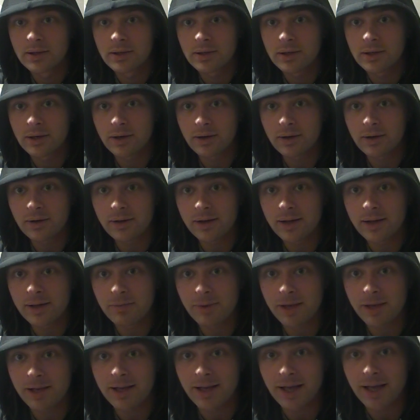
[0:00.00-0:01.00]
Currently,
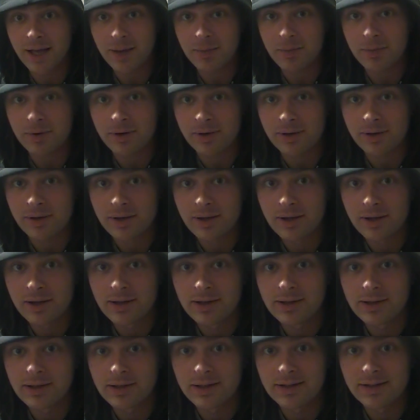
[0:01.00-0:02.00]
my camera
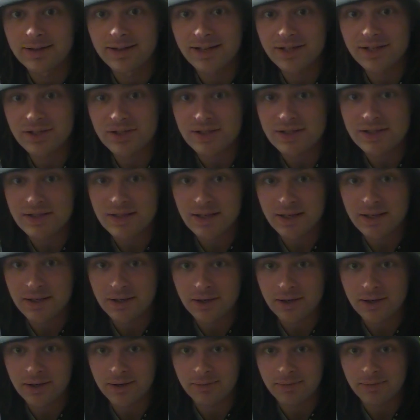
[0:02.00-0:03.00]
is actually sitting
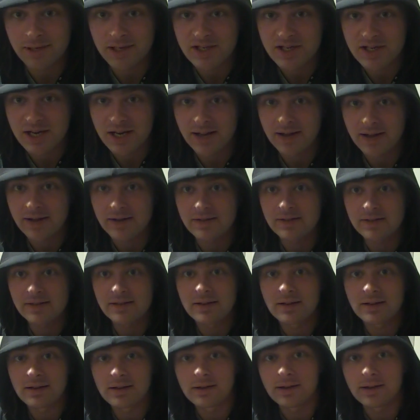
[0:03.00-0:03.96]
on my chalice.